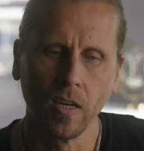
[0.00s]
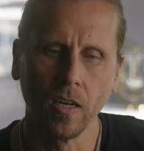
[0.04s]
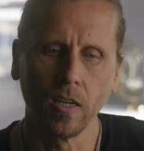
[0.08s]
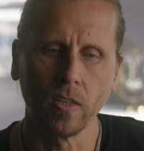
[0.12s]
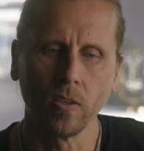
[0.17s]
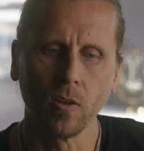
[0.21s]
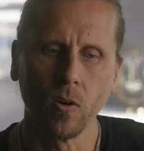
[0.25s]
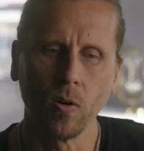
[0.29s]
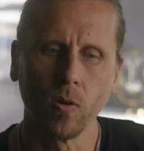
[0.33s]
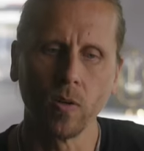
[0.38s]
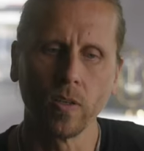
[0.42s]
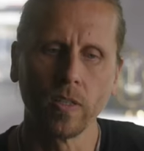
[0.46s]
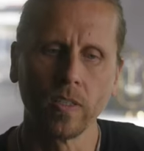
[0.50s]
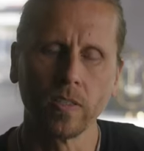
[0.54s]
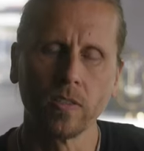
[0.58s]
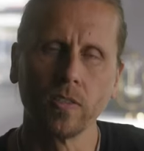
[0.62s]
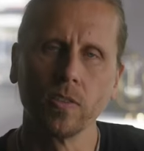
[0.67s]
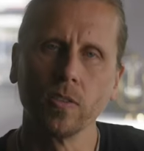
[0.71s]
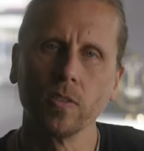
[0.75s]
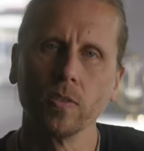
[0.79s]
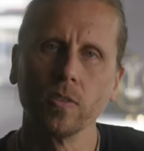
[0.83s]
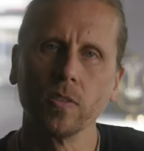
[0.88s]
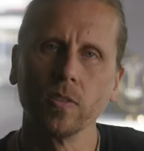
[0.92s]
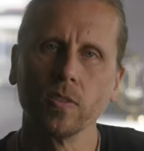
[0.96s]
according
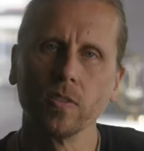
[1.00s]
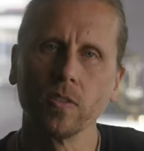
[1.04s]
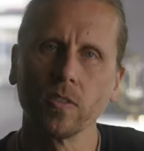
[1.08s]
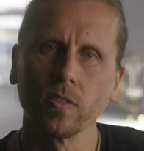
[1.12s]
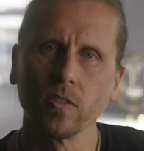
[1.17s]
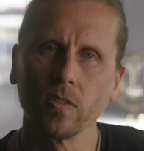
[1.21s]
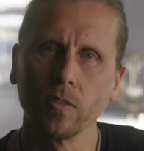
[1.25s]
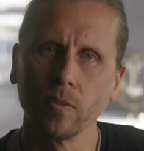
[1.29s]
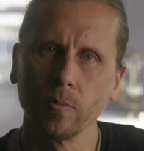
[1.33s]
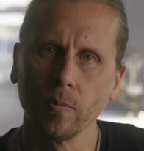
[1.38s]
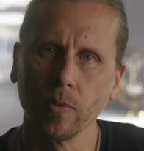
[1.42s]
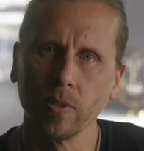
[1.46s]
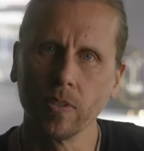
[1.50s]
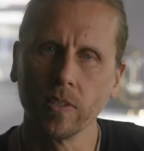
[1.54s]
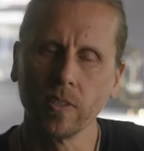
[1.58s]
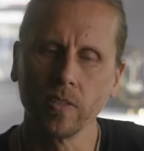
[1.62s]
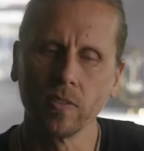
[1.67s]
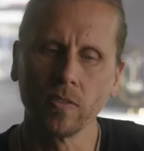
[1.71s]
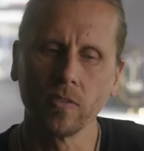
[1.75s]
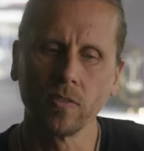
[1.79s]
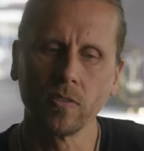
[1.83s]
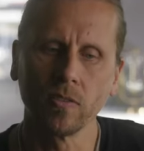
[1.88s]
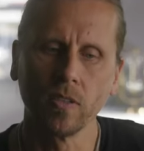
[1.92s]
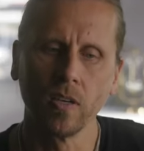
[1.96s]
to its
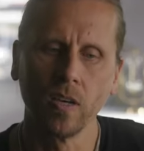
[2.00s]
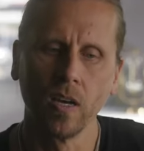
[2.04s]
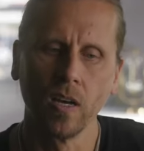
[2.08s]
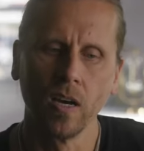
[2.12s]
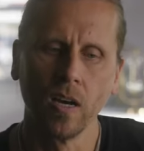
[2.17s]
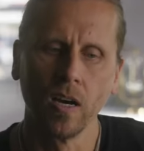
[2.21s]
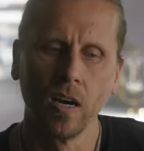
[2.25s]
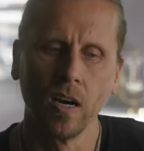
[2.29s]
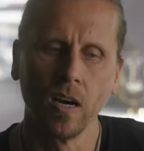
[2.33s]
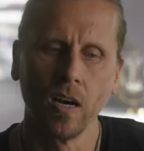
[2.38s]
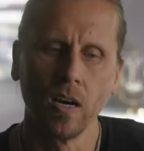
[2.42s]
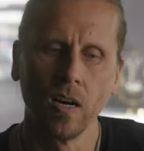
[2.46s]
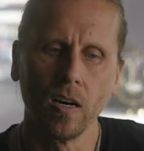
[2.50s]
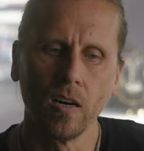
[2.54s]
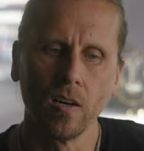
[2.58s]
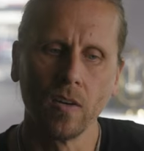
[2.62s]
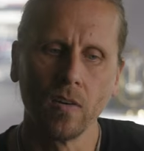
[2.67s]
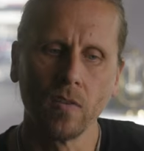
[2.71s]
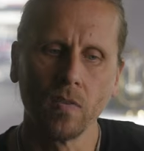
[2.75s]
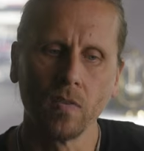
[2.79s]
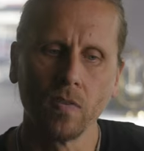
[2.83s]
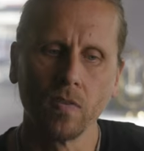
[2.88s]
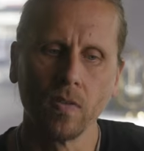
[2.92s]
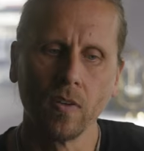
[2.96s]
experience
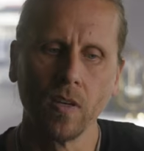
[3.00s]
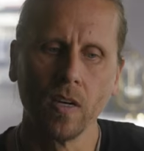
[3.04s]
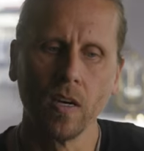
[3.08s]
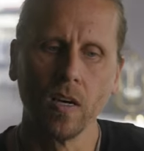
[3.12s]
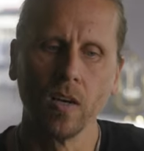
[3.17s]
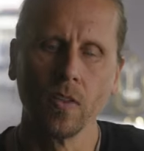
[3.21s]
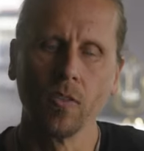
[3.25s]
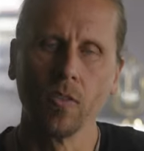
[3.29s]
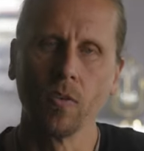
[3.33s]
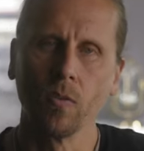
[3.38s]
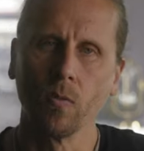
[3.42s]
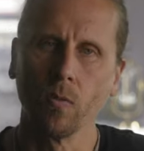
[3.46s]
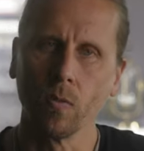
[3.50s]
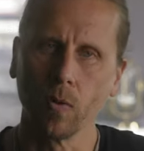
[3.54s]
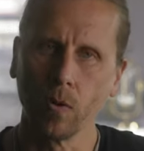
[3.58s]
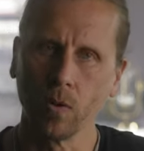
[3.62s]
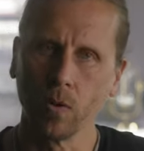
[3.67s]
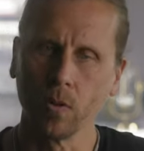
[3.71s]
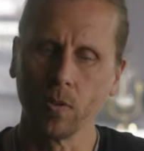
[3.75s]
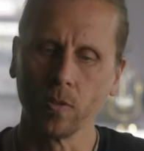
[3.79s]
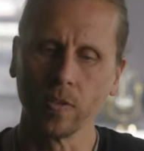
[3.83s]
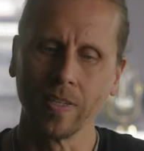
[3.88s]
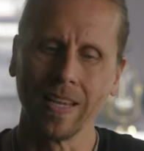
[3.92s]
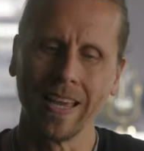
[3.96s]
of the
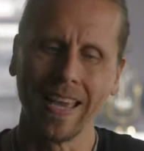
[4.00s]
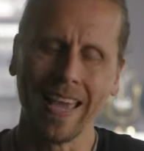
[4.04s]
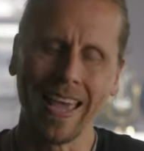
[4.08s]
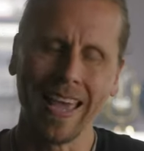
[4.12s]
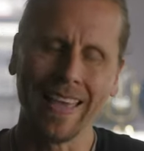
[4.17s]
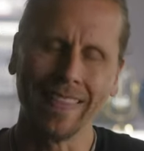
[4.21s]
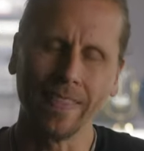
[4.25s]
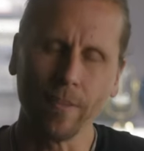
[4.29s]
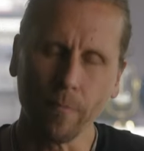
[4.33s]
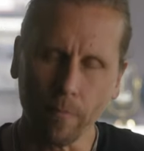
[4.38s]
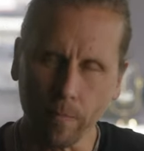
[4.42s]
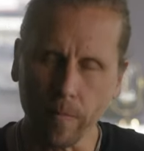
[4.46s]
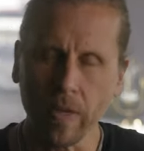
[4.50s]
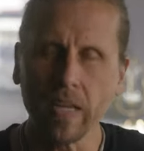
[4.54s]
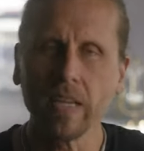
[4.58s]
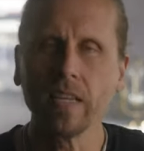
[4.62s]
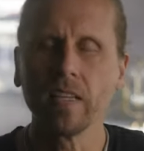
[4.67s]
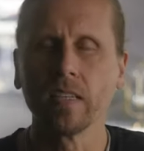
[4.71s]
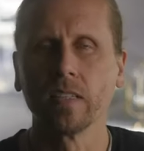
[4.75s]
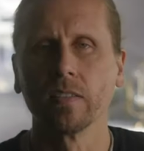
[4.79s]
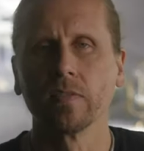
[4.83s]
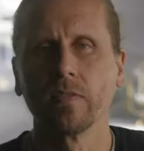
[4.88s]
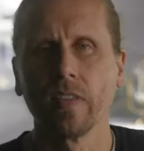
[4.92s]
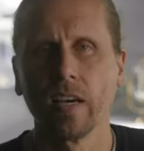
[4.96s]
world and the
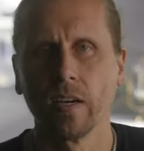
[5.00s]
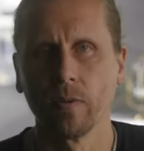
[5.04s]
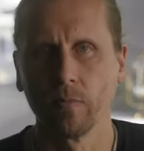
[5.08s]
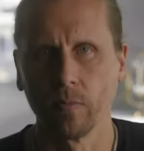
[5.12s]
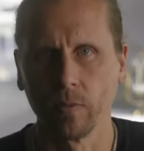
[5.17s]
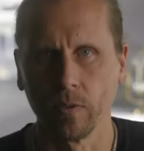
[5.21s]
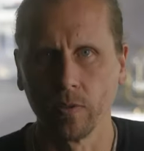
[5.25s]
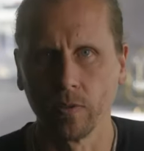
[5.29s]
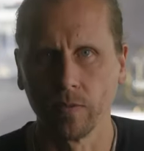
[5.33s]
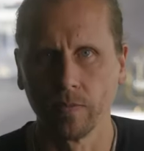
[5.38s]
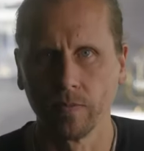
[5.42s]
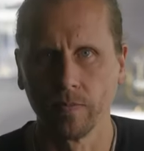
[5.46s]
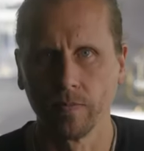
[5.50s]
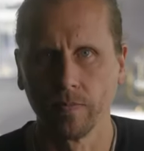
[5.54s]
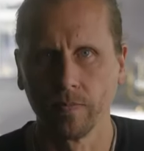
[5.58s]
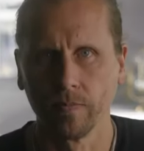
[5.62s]
meaning of that world.